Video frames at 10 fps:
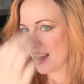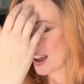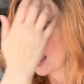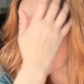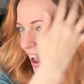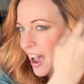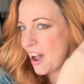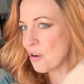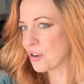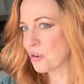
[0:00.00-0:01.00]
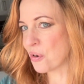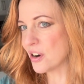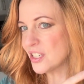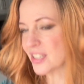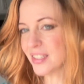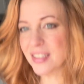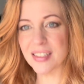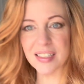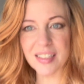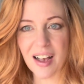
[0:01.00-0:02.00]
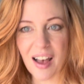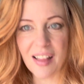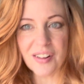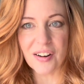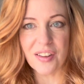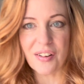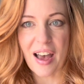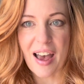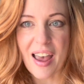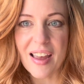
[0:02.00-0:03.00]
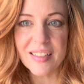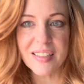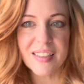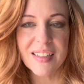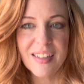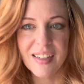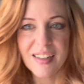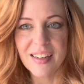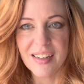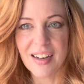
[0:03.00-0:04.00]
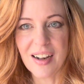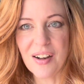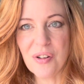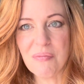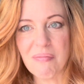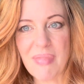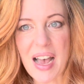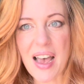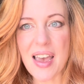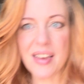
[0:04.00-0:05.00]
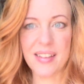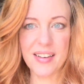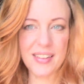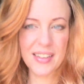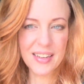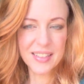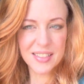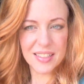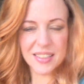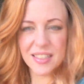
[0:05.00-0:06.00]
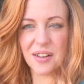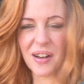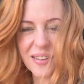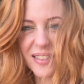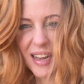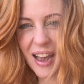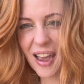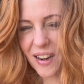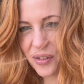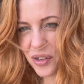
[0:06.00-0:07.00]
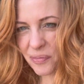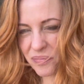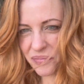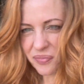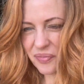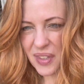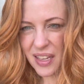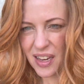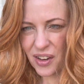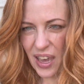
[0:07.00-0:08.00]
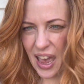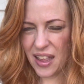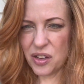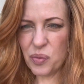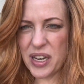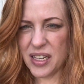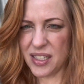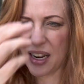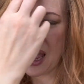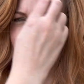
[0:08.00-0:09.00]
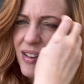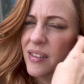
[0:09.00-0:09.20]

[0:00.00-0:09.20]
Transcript: How gorgeous is this color, you guys? Oh my goodness. Let's go outside. Oop! Okay, a little windy today.